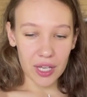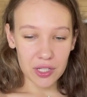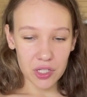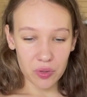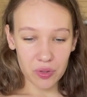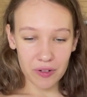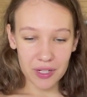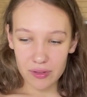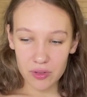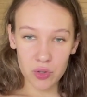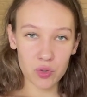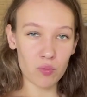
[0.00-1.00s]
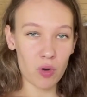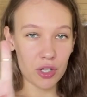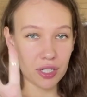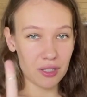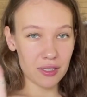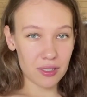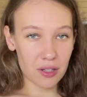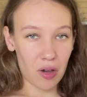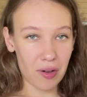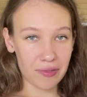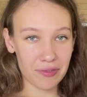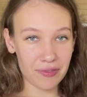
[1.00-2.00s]
so there is two models
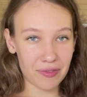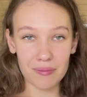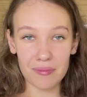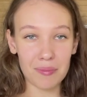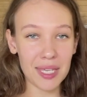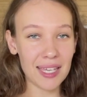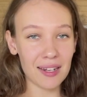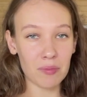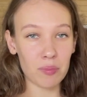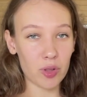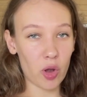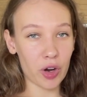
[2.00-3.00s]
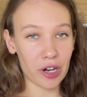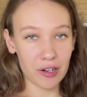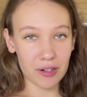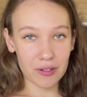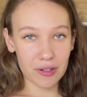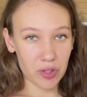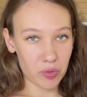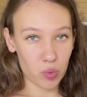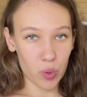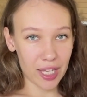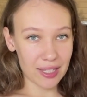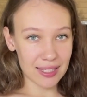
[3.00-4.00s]
of being a blogger, if
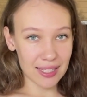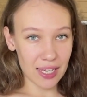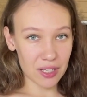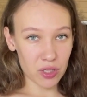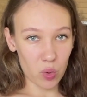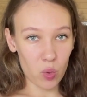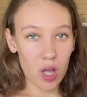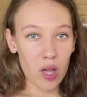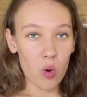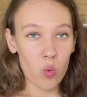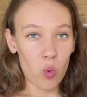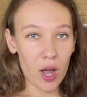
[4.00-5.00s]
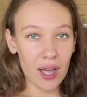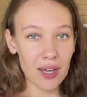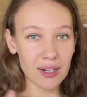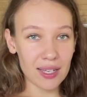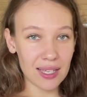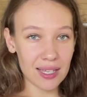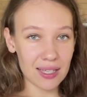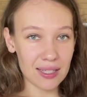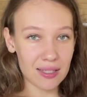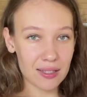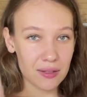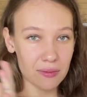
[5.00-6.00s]
we can say so. One is